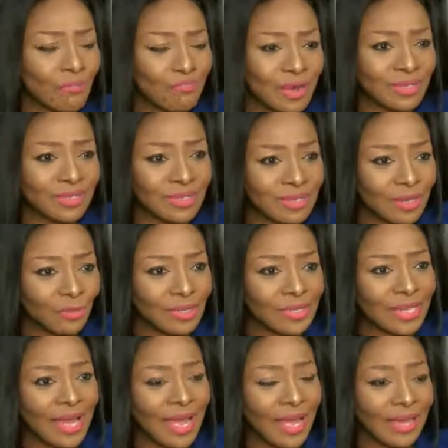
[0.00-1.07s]
embraced it and we
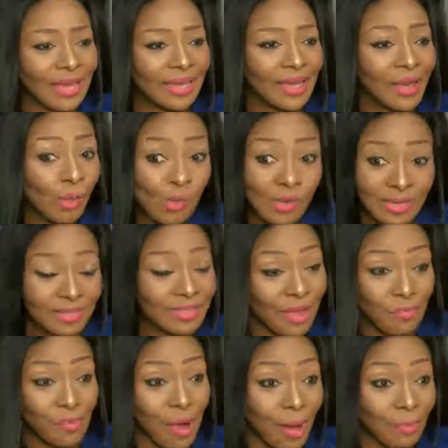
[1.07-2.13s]
said, hey,
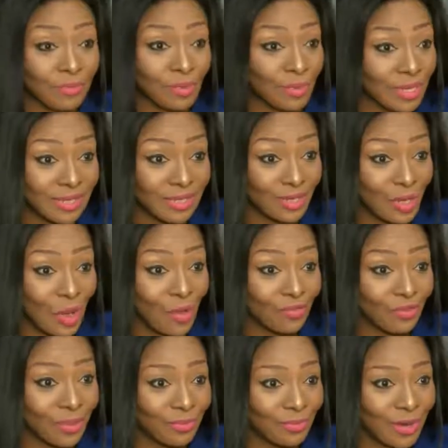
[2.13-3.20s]
they're problems, we need to
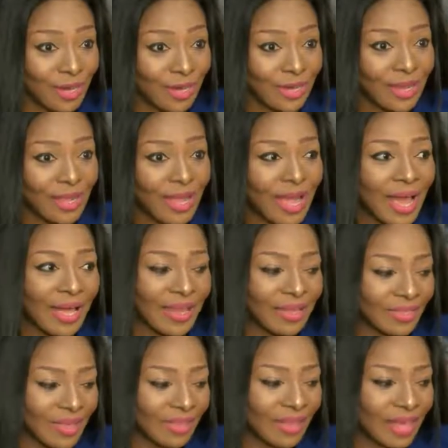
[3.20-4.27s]
solve them, right? And
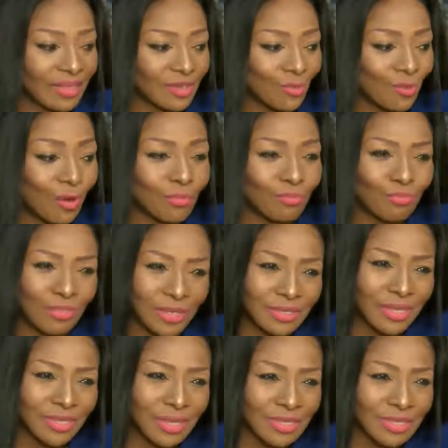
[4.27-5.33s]
I think that's what
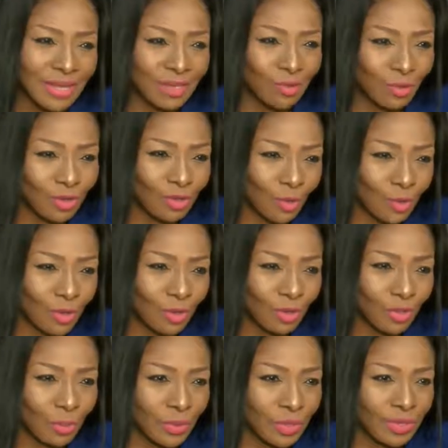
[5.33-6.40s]
business is and that's what
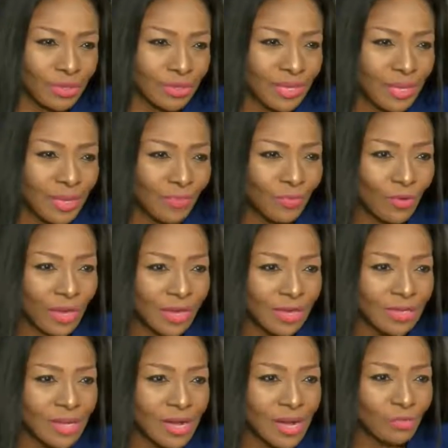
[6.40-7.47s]
entrepreneurship is.
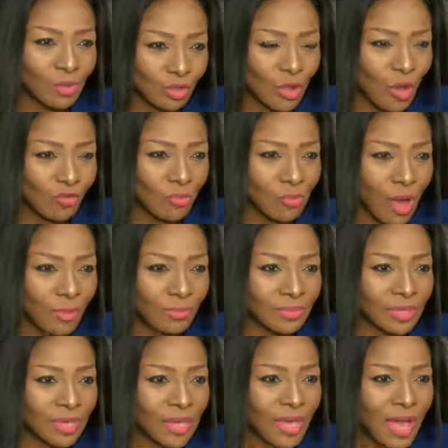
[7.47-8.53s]
Right? You're solving
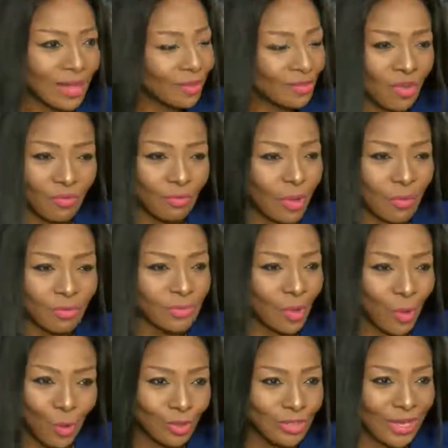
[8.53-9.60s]
problems, and you're solving
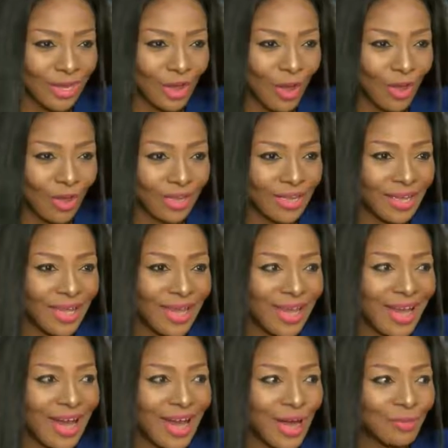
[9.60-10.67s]
problems all day long.
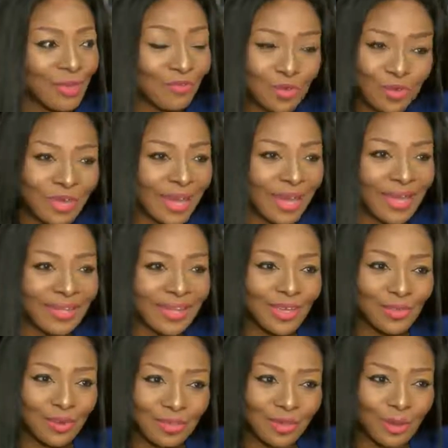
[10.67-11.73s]
If you can't,
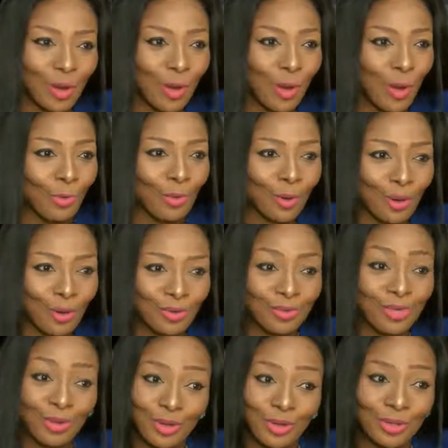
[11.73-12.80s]
then you either go home
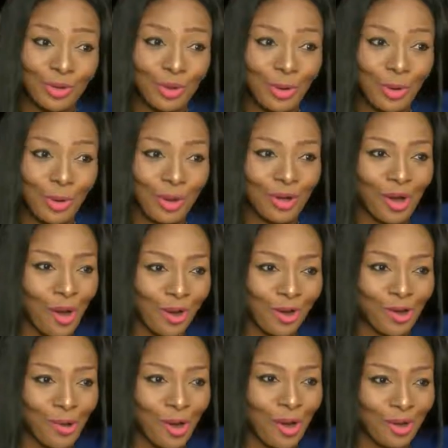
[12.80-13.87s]
or either go
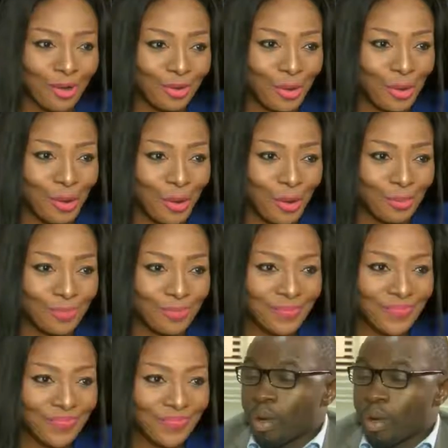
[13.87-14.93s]
hard or go home.
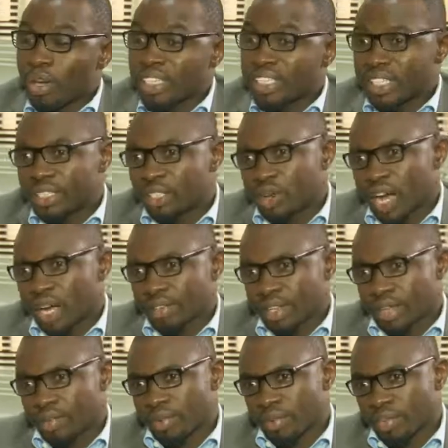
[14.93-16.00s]
Policy
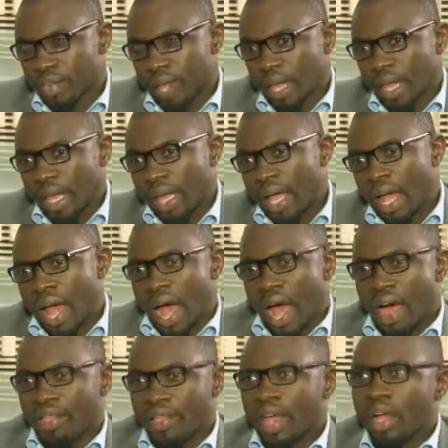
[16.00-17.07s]
drives everything.
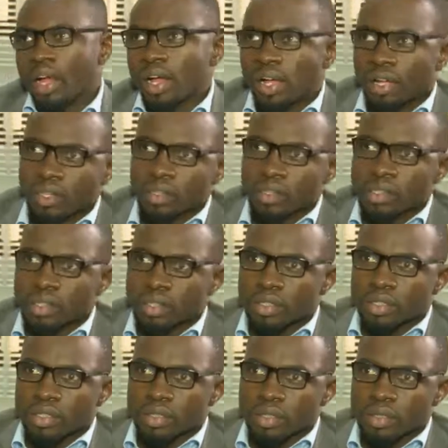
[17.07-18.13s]
Are there
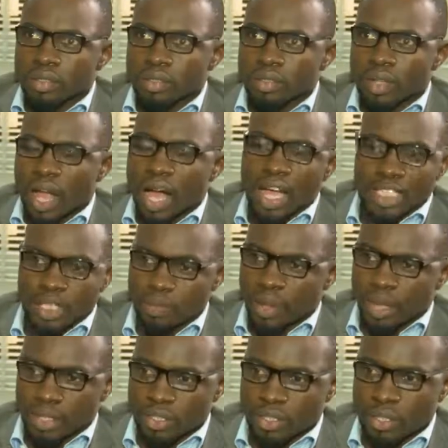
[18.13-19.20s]

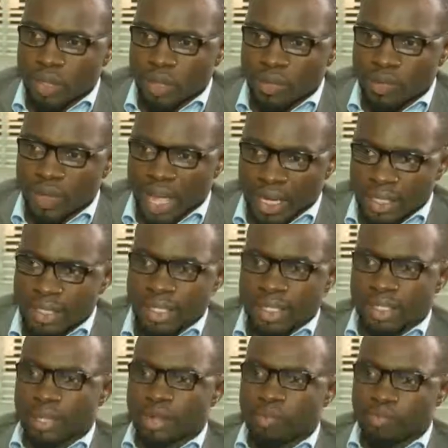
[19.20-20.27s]
aspects of
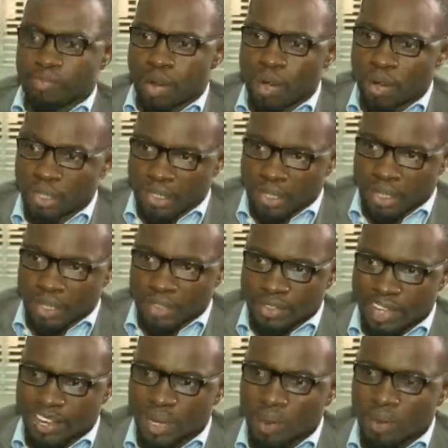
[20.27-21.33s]
existing
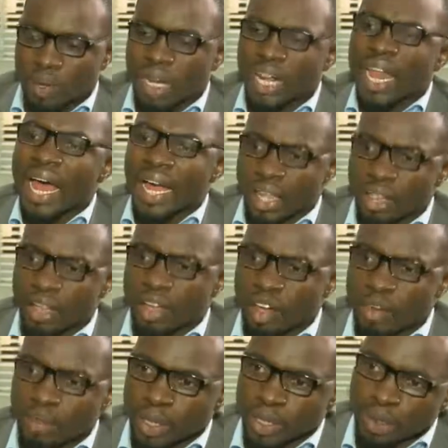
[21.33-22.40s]
policies that you would like the
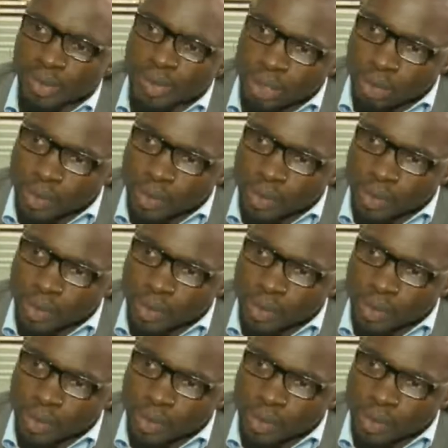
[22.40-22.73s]
government to